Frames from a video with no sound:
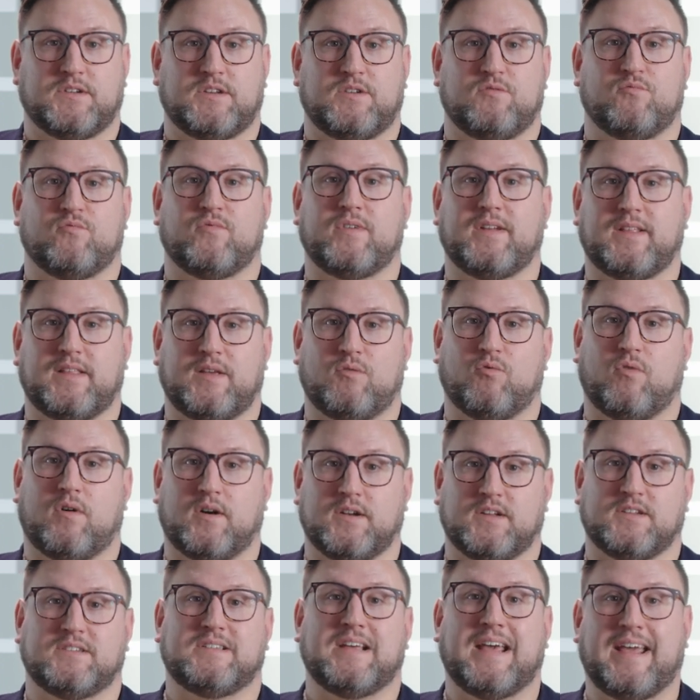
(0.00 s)
You really want
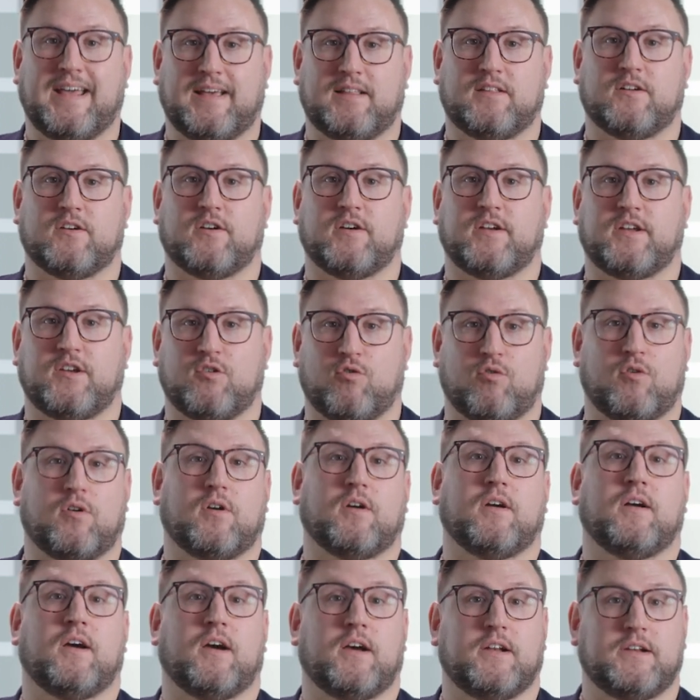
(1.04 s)
to tailor
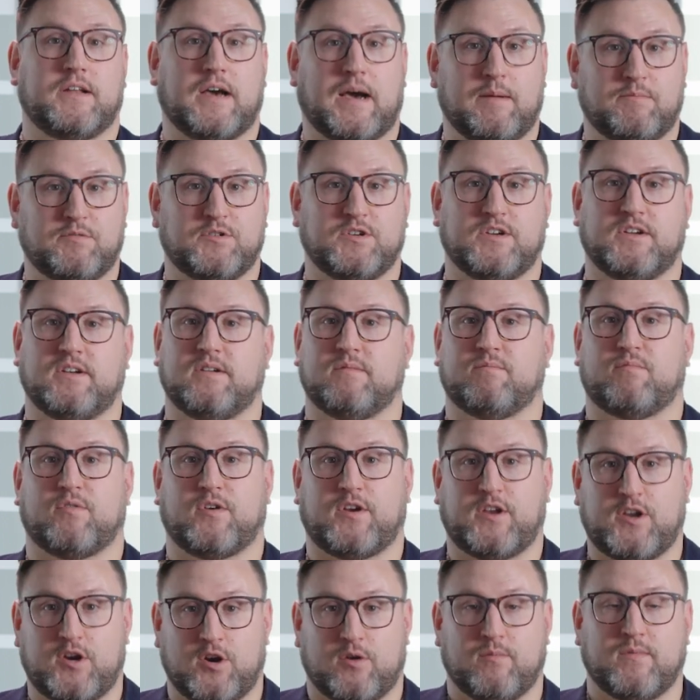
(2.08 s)
your adoption and
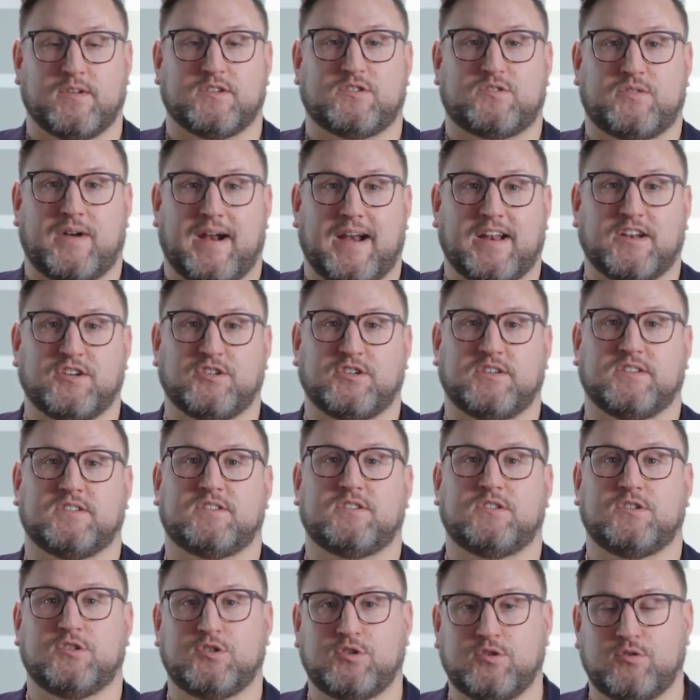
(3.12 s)
procurement strategies
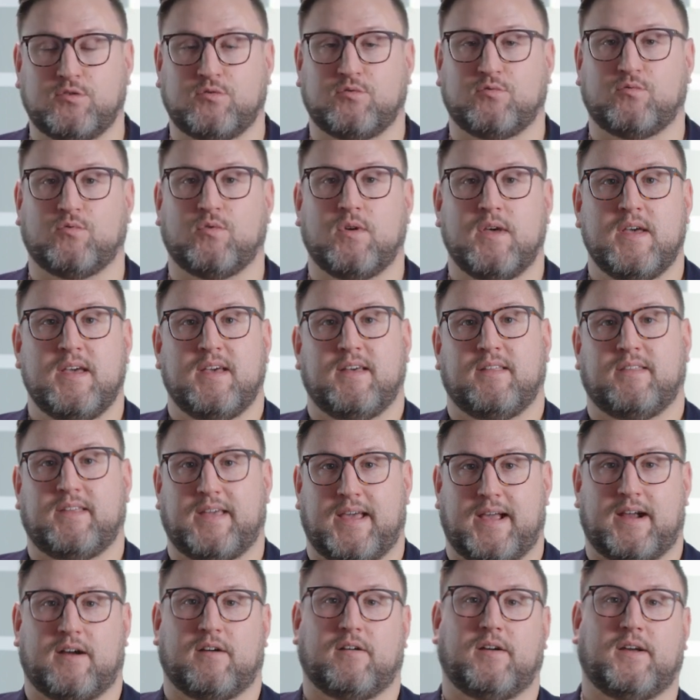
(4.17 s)
to the
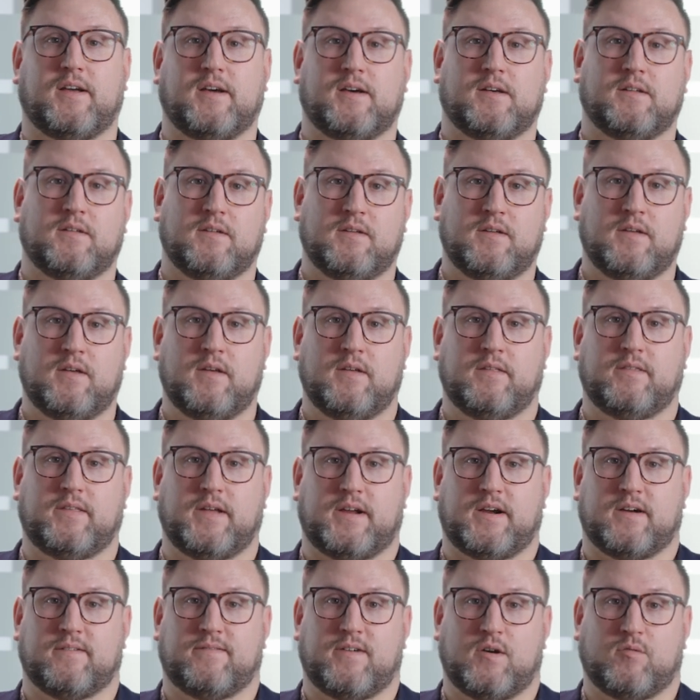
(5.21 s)
area that
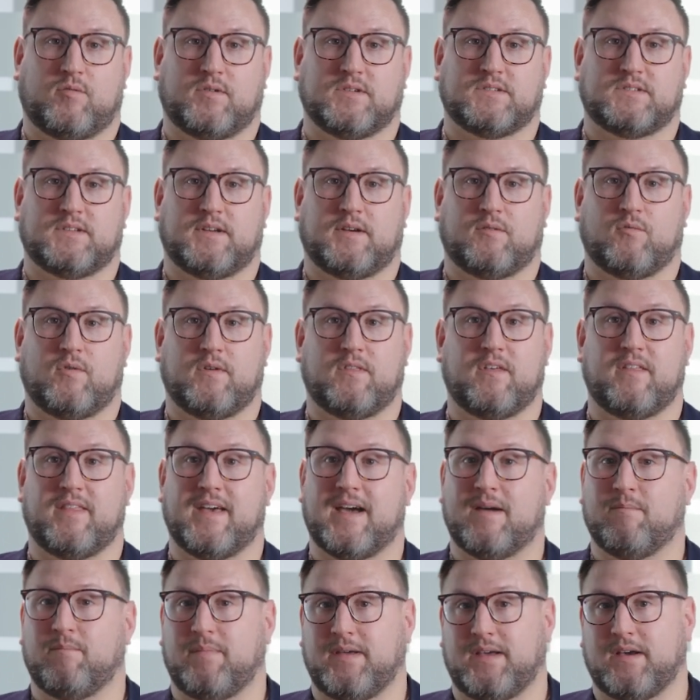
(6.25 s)
you're focusing, whether
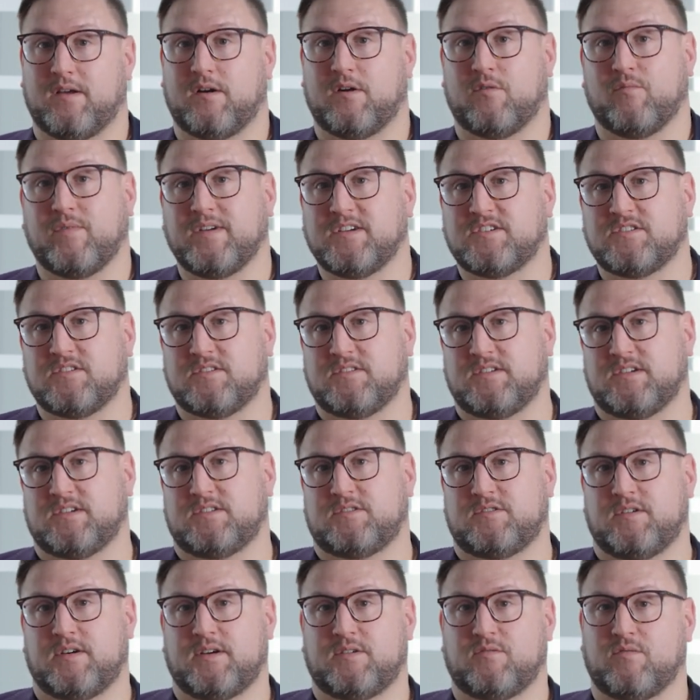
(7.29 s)
that be on a regional
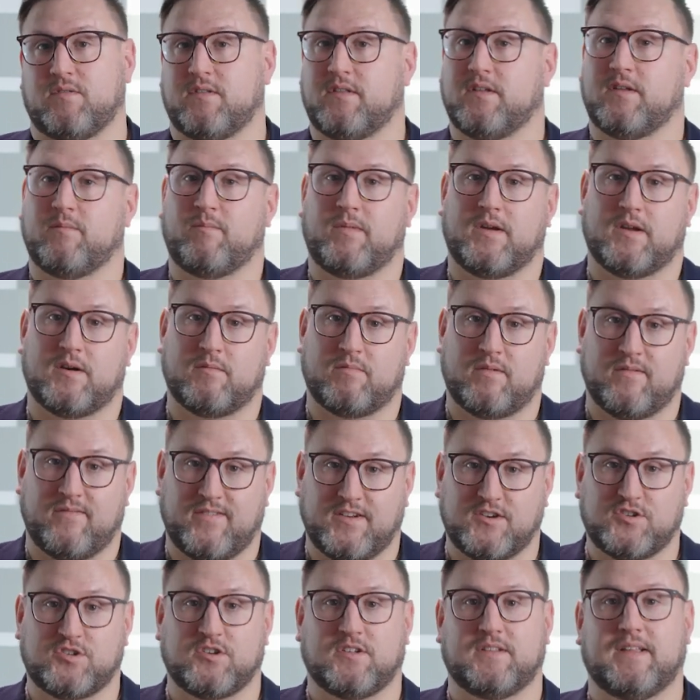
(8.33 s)
district, whether it be on a
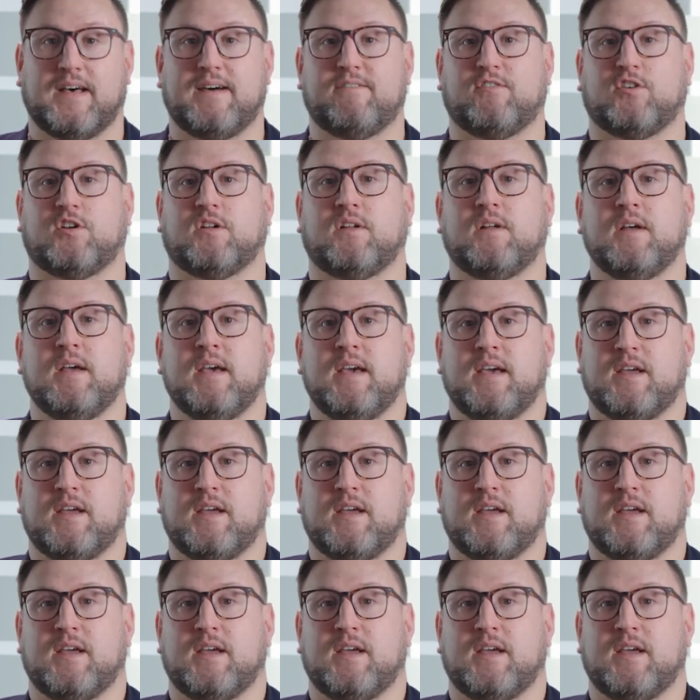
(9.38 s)
provincial level.